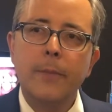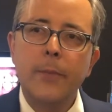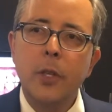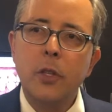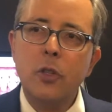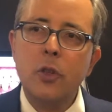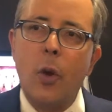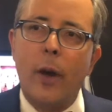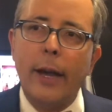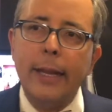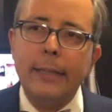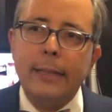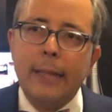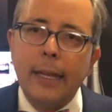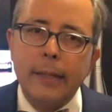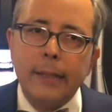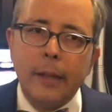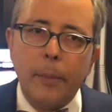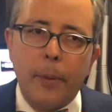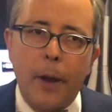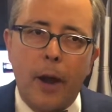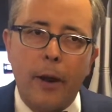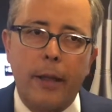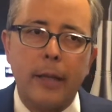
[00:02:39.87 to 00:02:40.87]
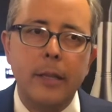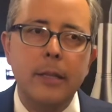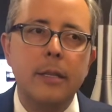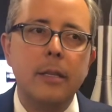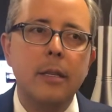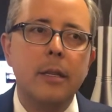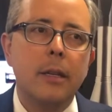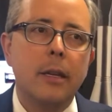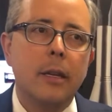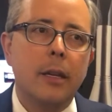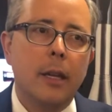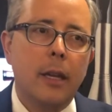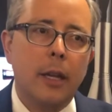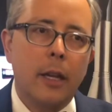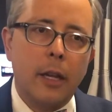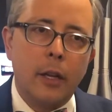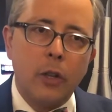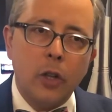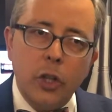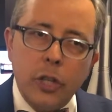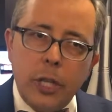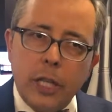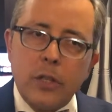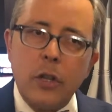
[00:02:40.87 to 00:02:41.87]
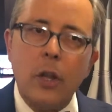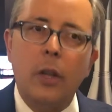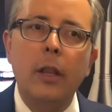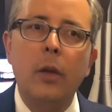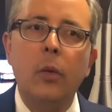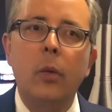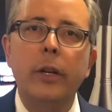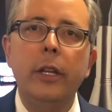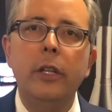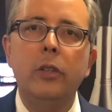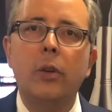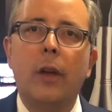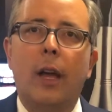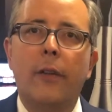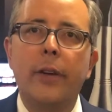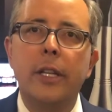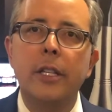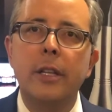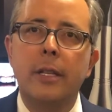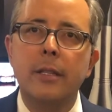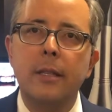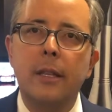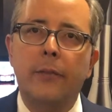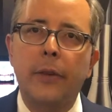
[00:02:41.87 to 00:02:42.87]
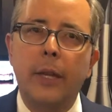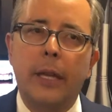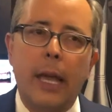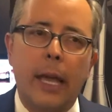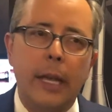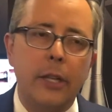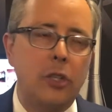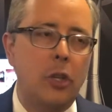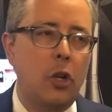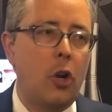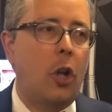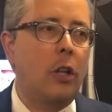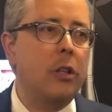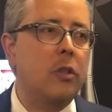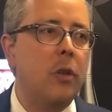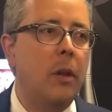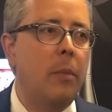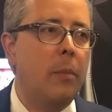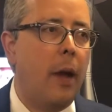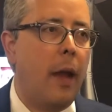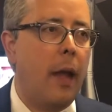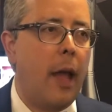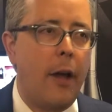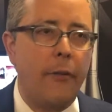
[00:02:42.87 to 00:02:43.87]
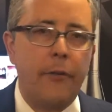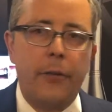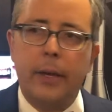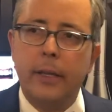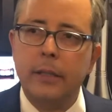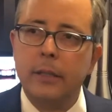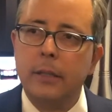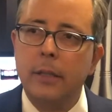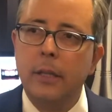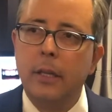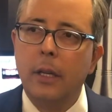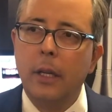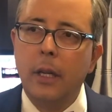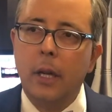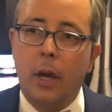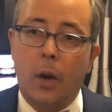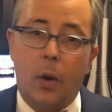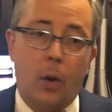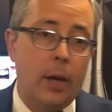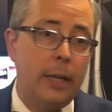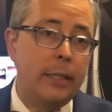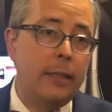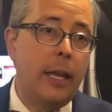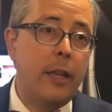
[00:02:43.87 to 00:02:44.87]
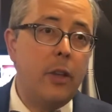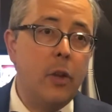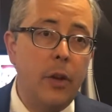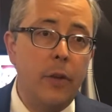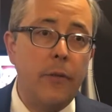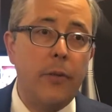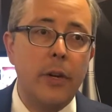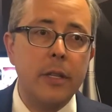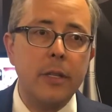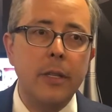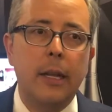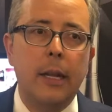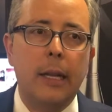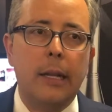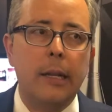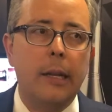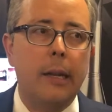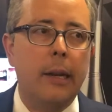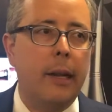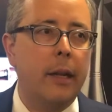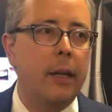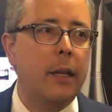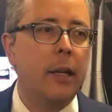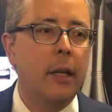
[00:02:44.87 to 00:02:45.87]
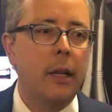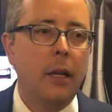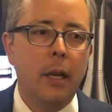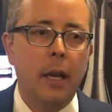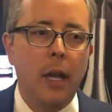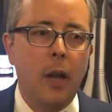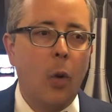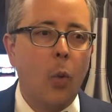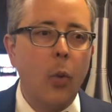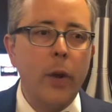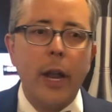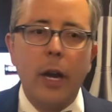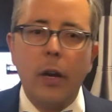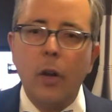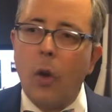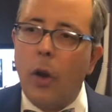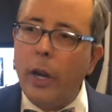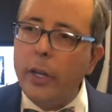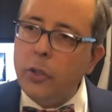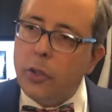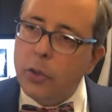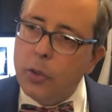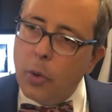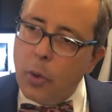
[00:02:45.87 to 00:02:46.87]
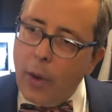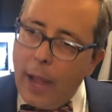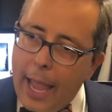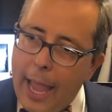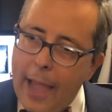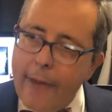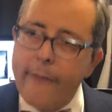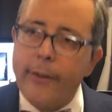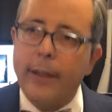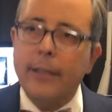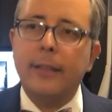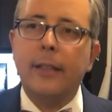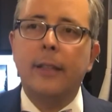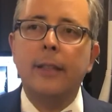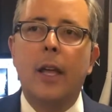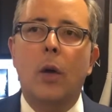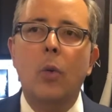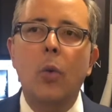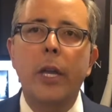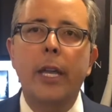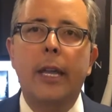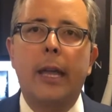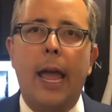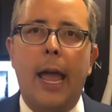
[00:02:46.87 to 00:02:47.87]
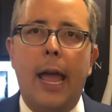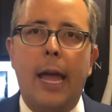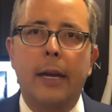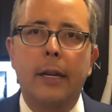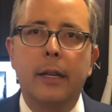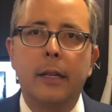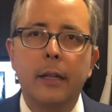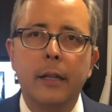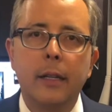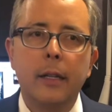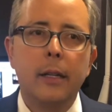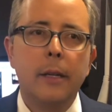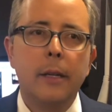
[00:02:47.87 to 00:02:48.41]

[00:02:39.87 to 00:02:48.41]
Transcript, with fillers: So I tell the parents, not just only we need to have a justification, also in my office or at the university clinic, we are going to do everything that we can